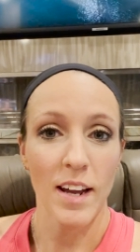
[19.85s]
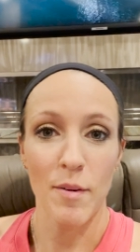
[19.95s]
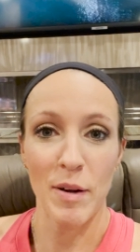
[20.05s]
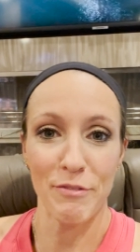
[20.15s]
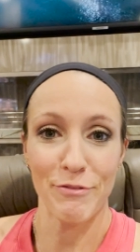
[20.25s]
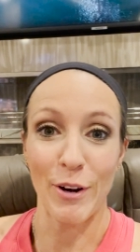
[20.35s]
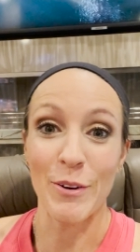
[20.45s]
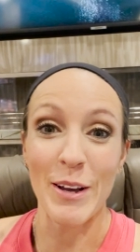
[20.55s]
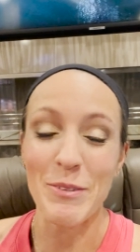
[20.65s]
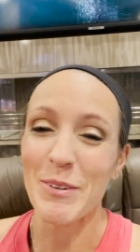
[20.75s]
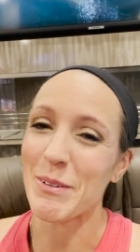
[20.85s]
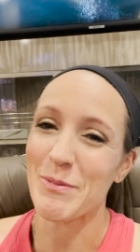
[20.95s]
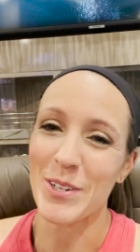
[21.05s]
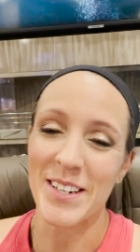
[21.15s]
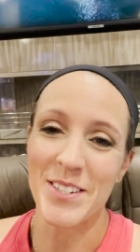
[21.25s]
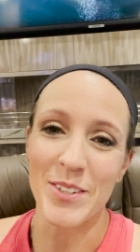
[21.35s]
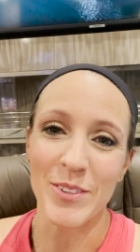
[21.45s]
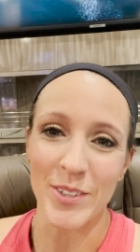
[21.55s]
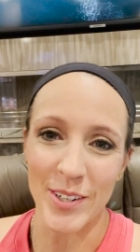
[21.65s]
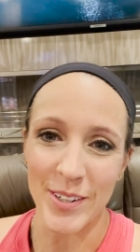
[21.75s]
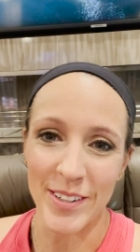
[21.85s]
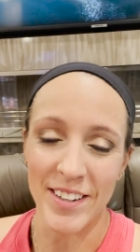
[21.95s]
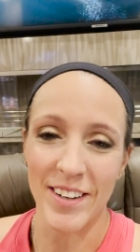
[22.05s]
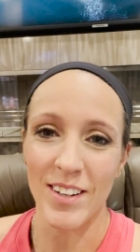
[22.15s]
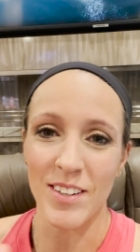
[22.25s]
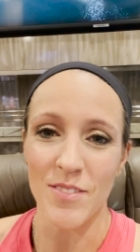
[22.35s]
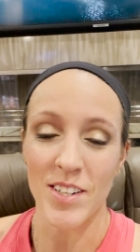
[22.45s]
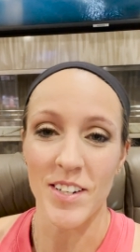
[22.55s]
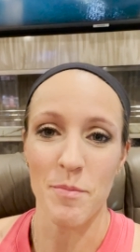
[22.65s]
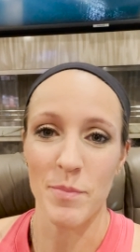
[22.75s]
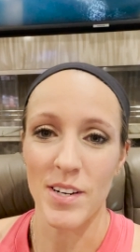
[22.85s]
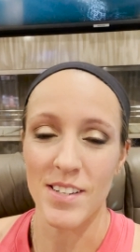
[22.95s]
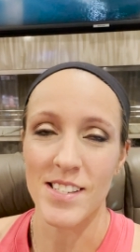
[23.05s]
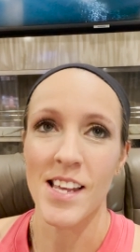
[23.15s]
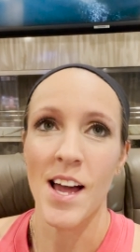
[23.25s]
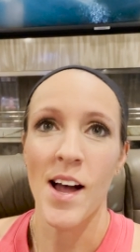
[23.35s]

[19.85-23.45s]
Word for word: have my phone out while I'm trying to learn all of the numbers,